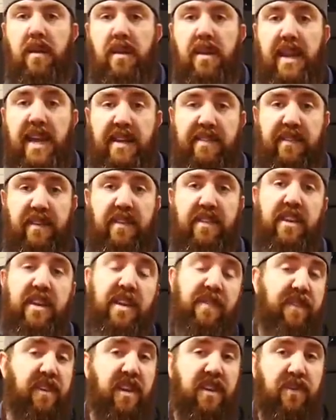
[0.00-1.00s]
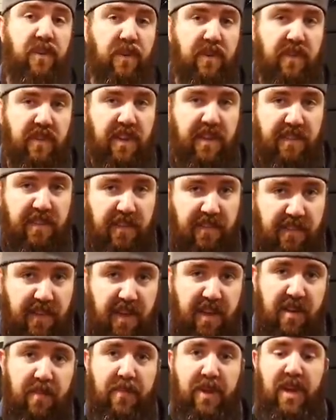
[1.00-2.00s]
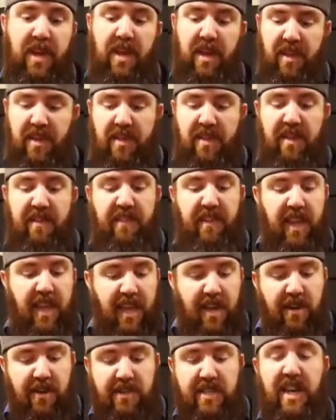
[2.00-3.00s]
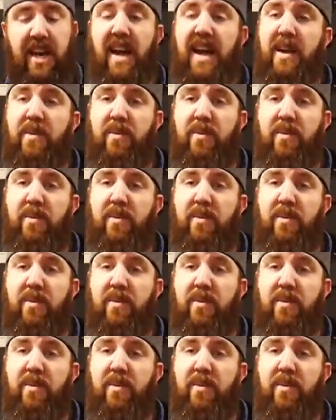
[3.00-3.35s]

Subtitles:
Next on the Nifty Tools list is going to be this inner tie